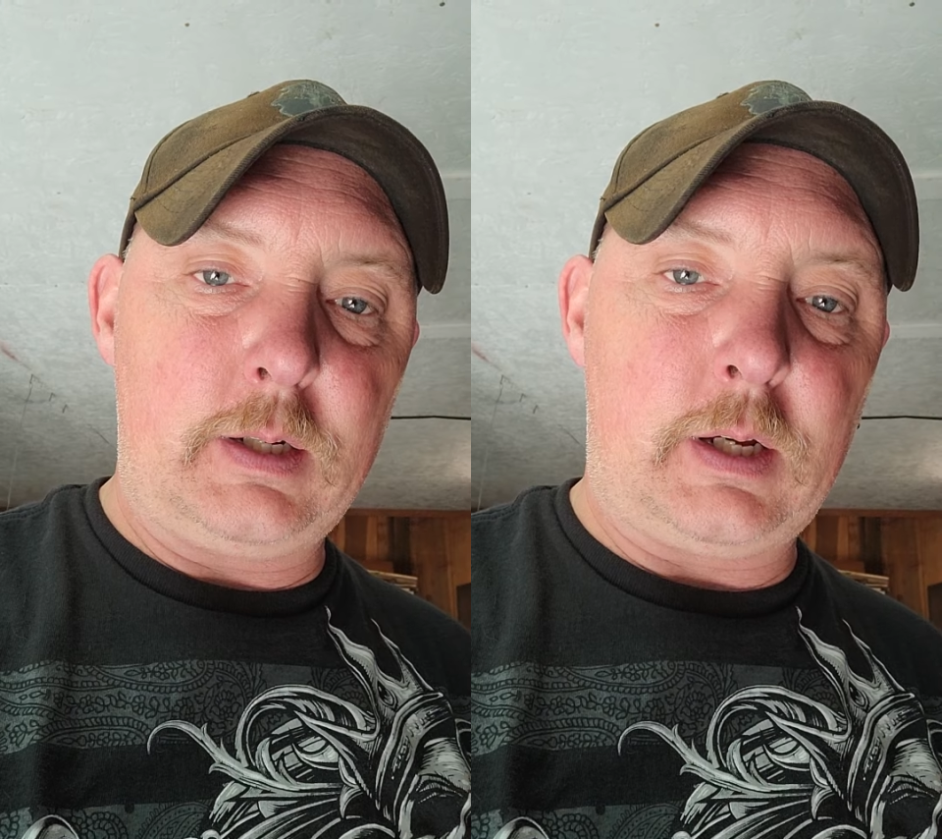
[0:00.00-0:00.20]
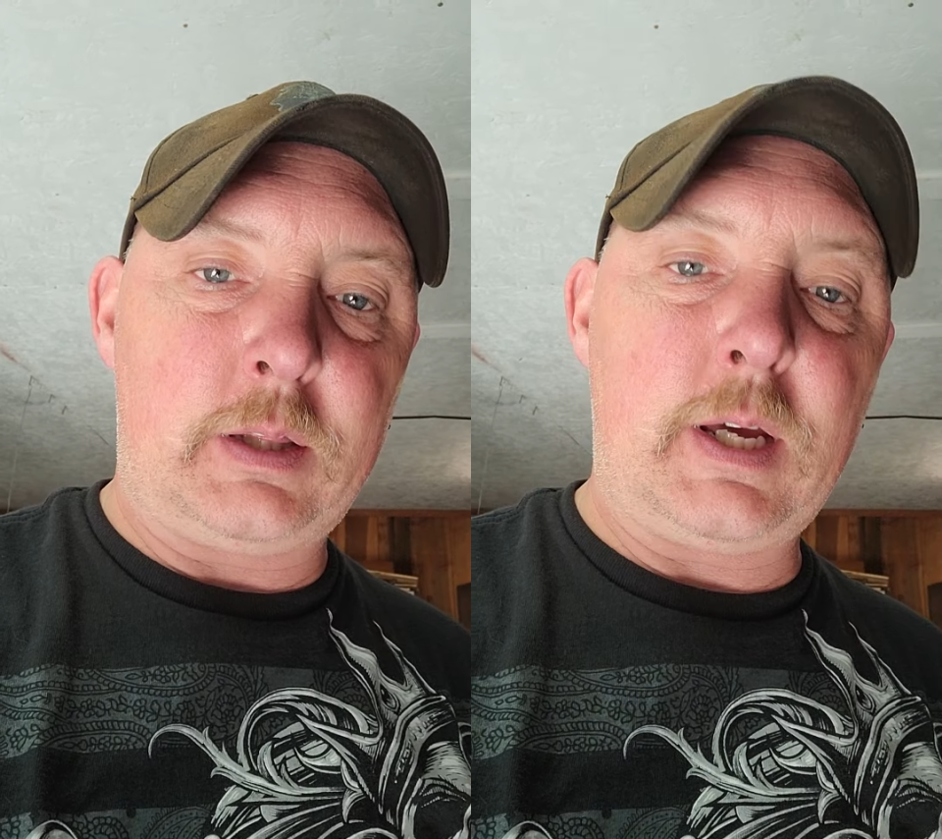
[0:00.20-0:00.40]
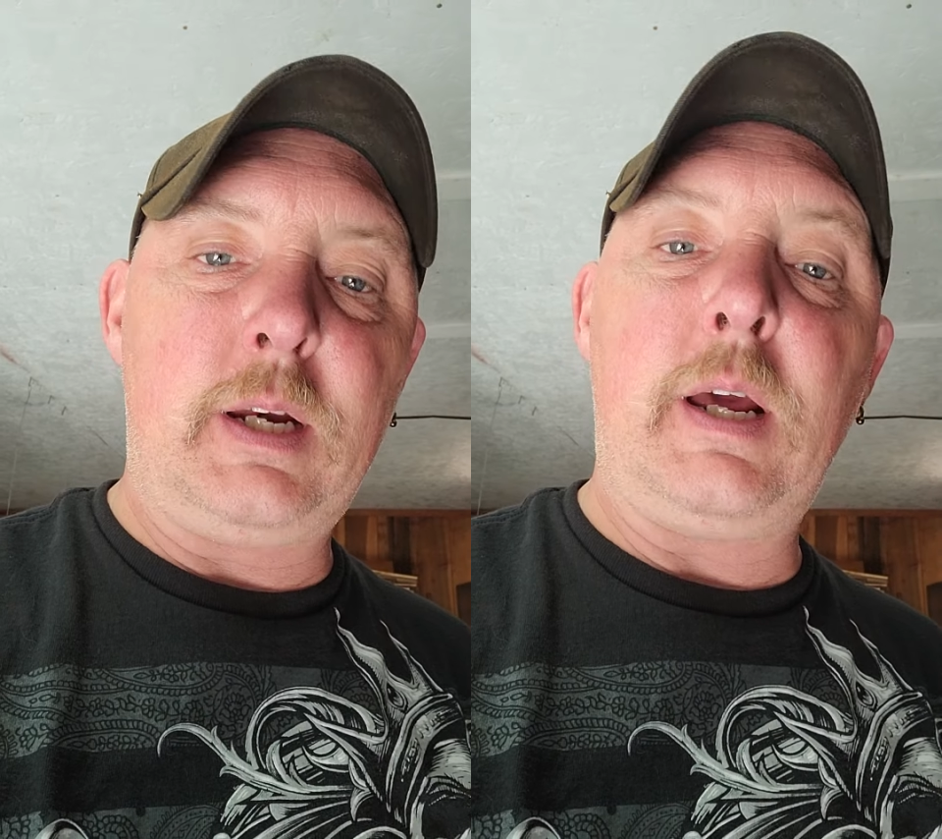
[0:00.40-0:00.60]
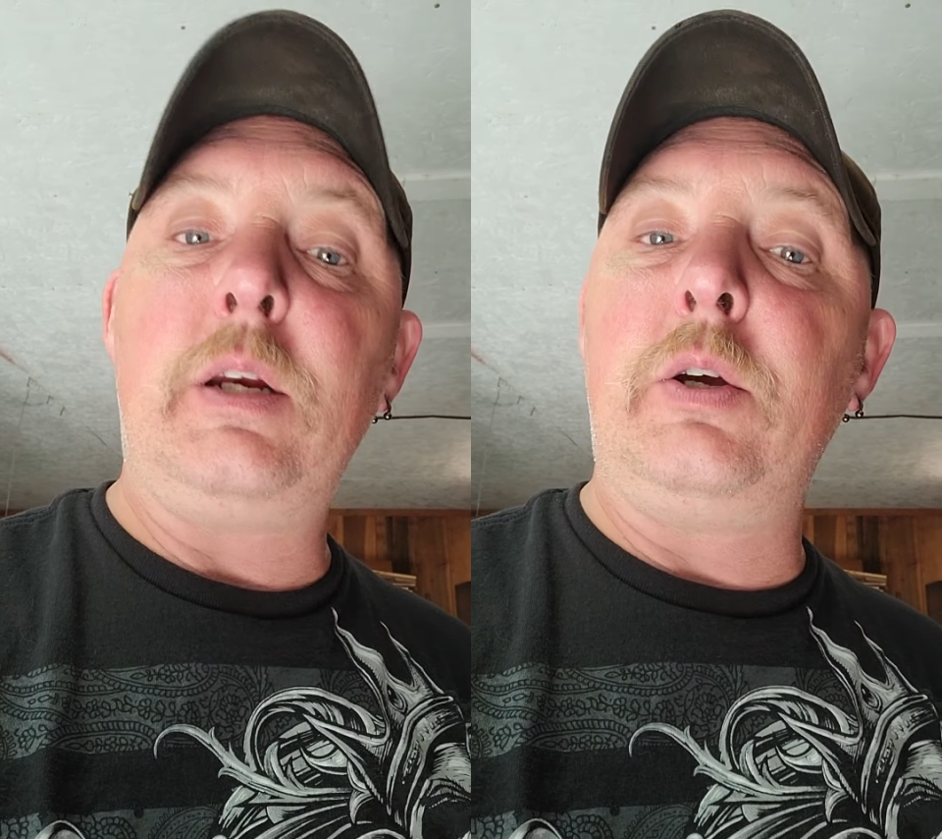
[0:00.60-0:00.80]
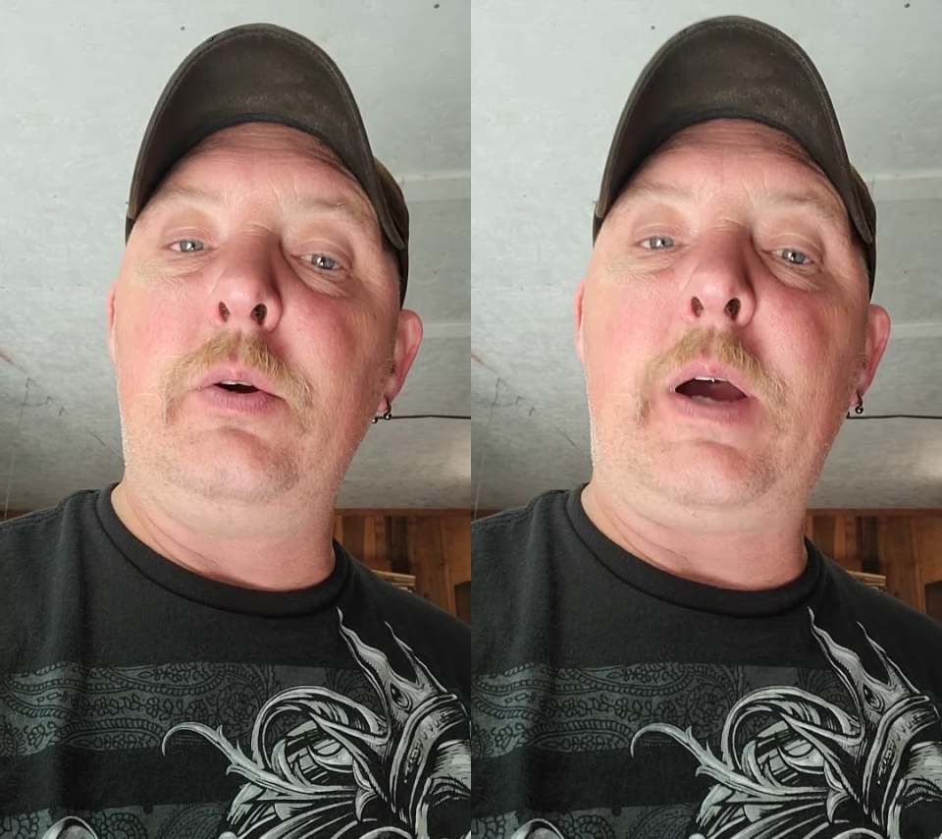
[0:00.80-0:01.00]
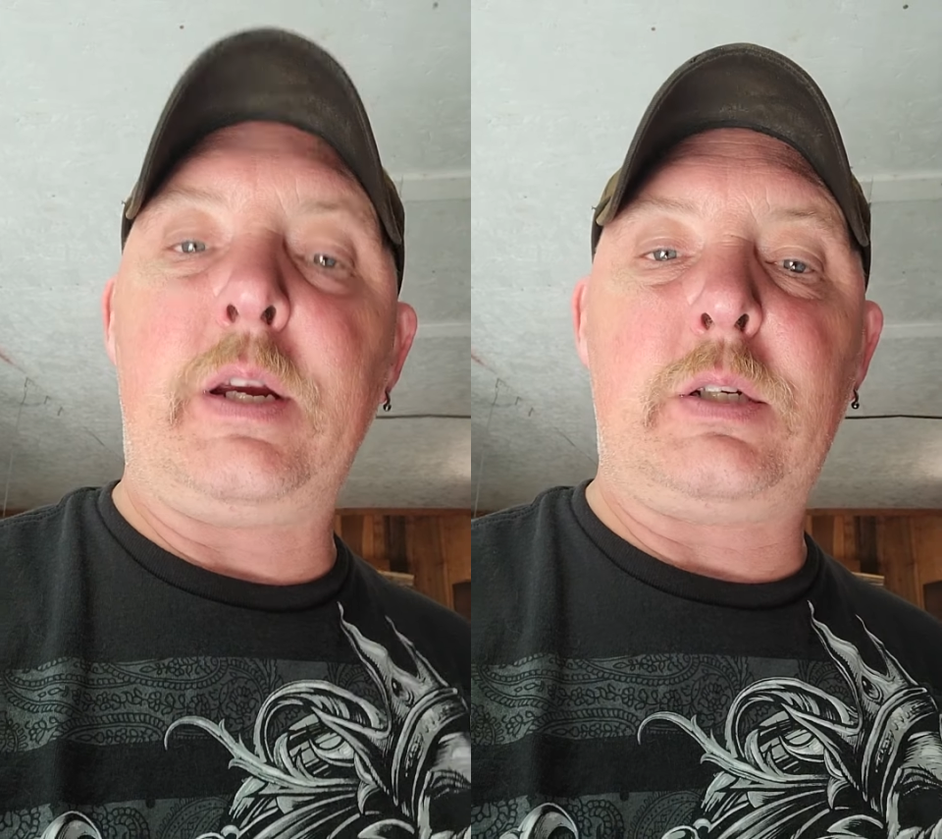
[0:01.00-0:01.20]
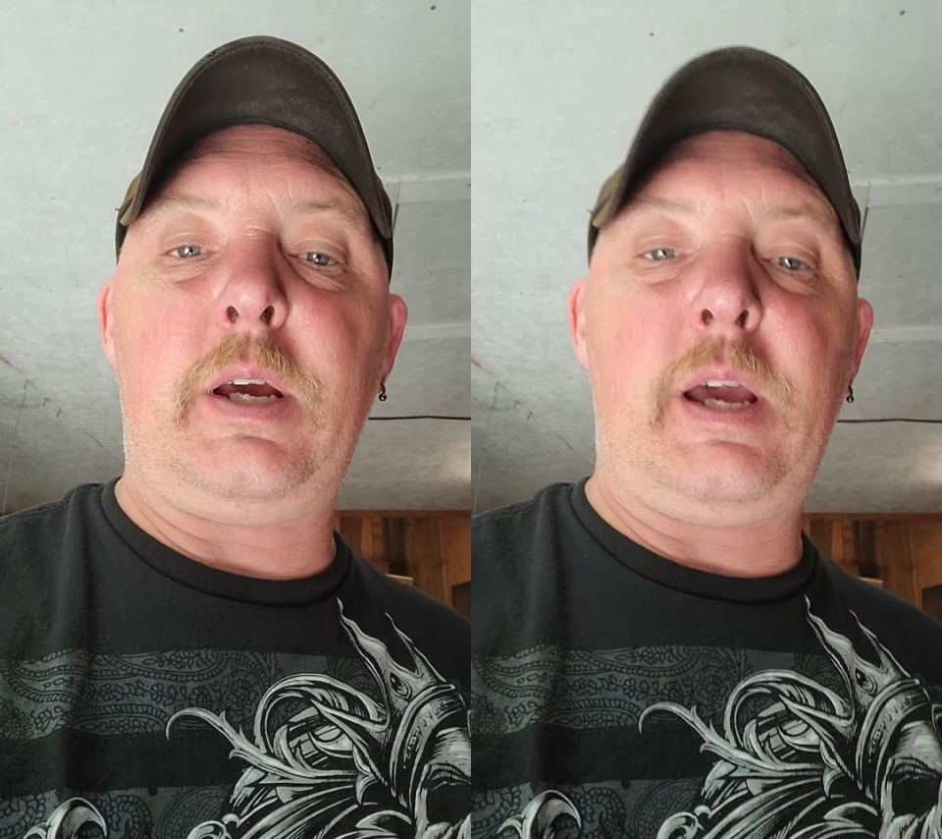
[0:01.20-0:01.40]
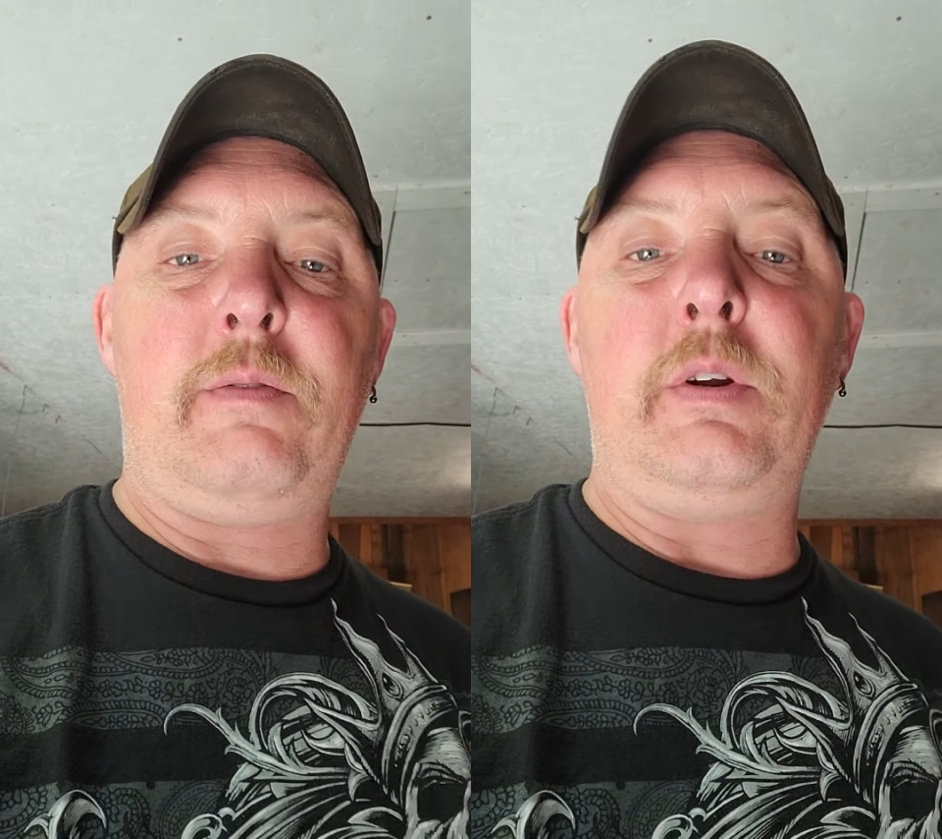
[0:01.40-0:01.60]
I think they do actually
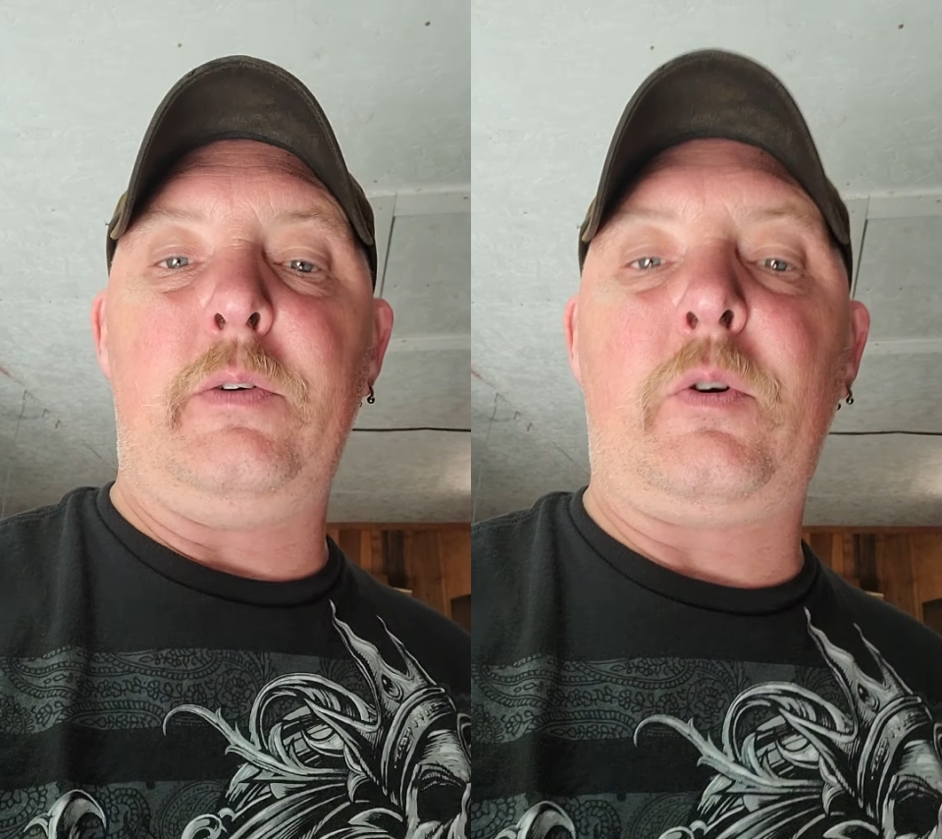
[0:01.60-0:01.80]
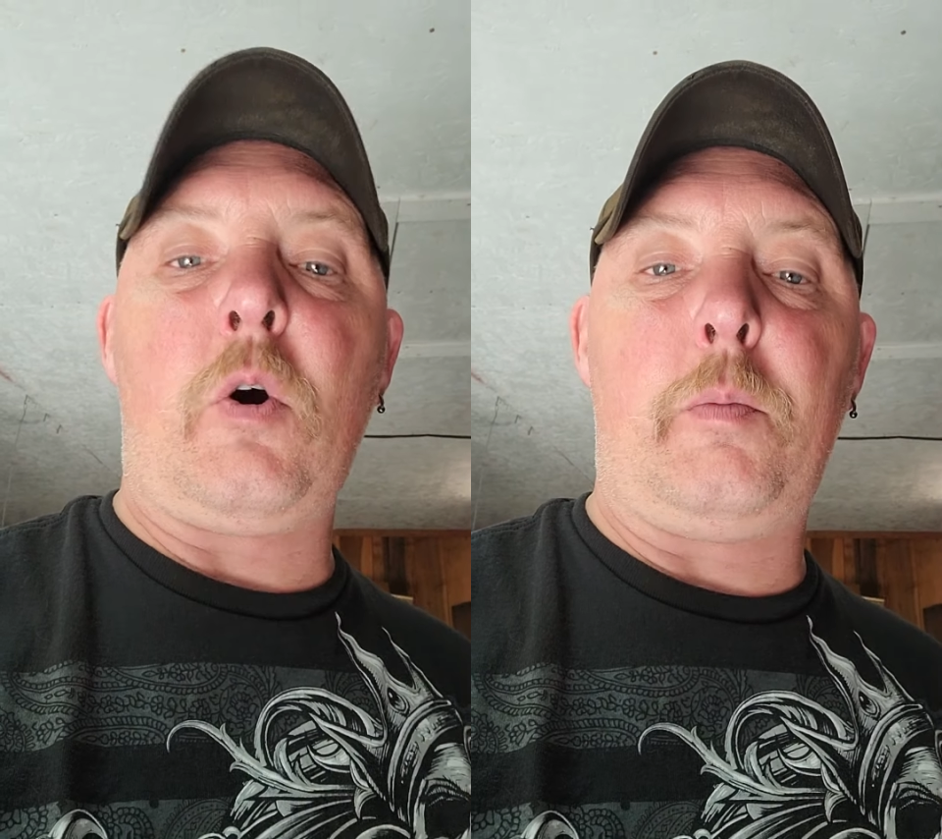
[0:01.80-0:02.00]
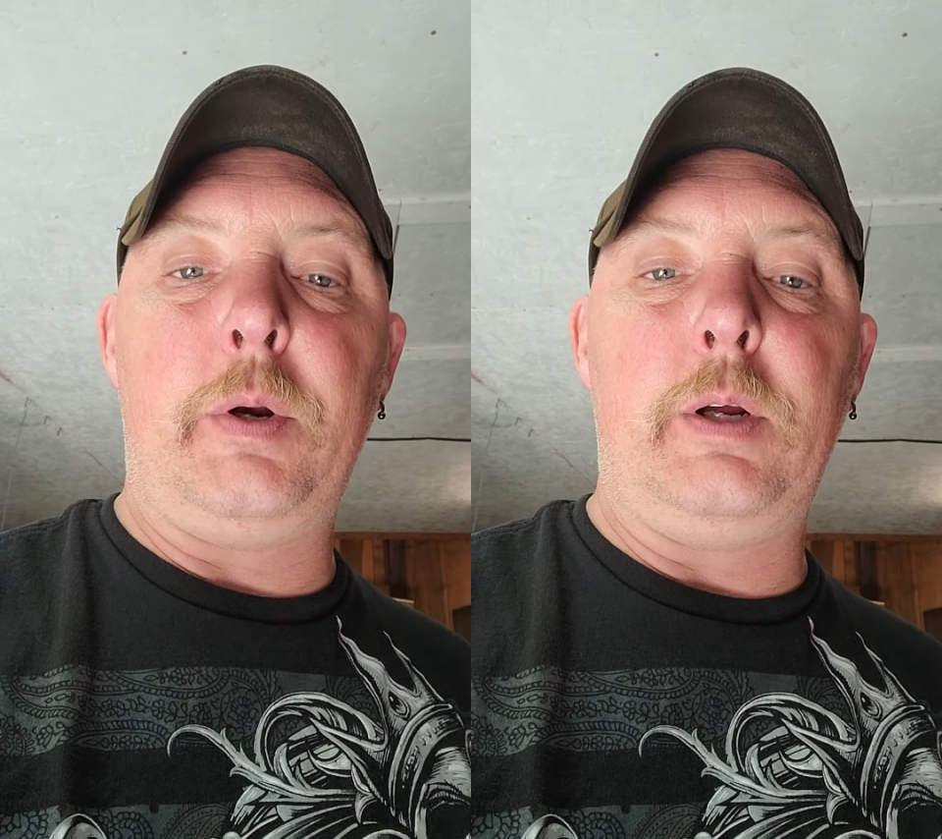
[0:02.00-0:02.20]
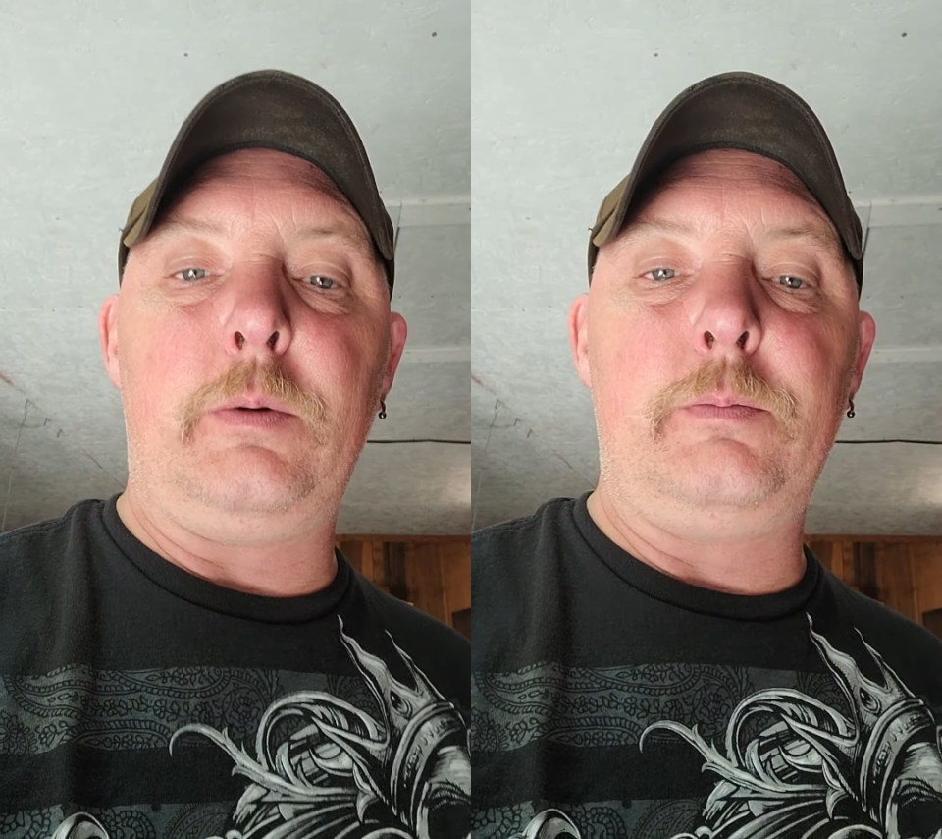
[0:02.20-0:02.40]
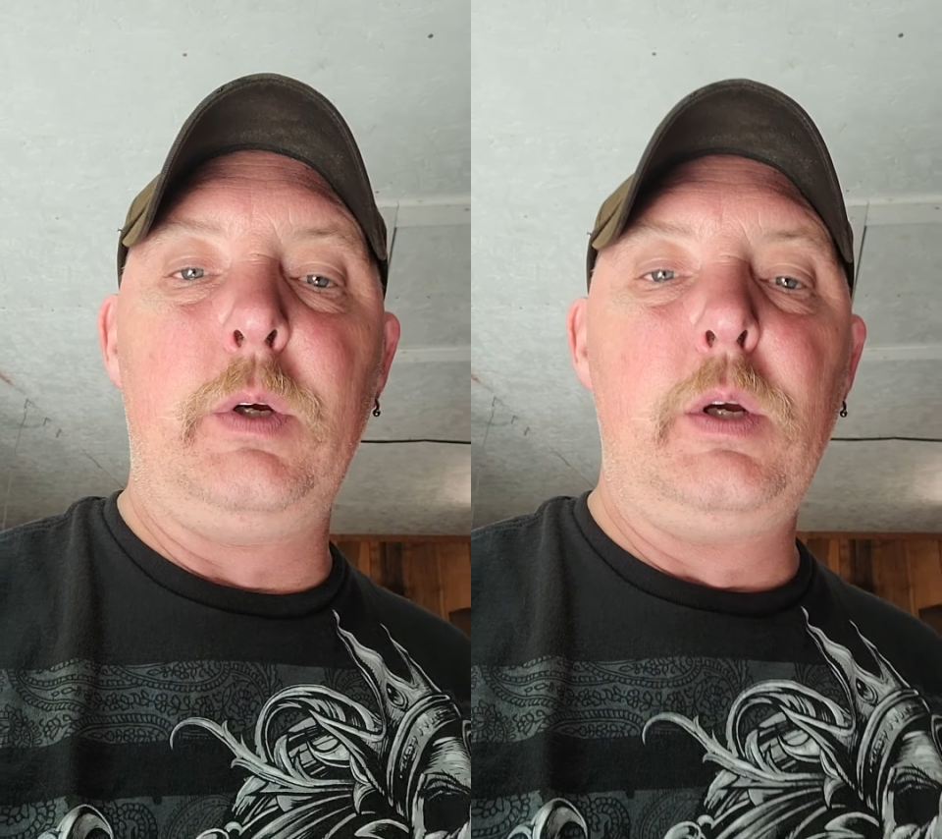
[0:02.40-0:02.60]
have enough carbon in them